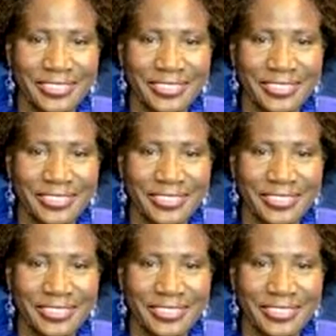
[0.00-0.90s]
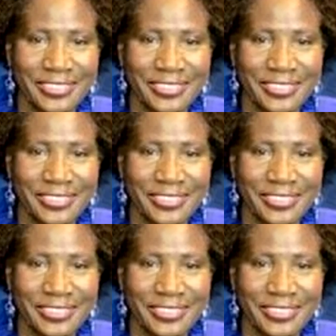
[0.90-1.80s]

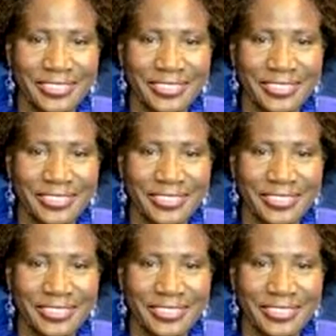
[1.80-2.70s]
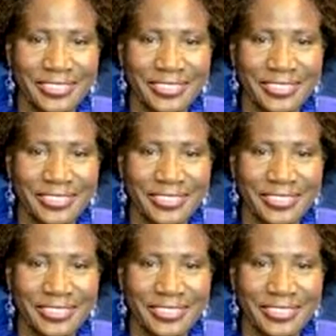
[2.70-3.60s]

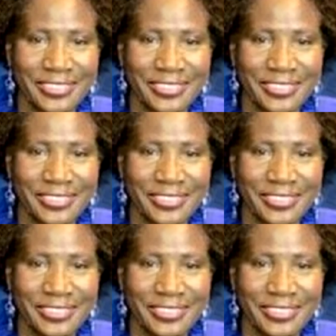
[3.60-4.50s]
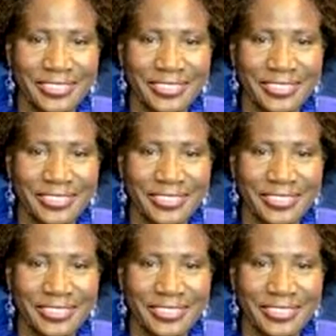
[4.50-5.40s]

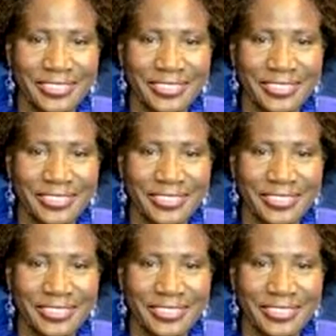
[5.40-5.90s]
This is a still picture; no speech is visible.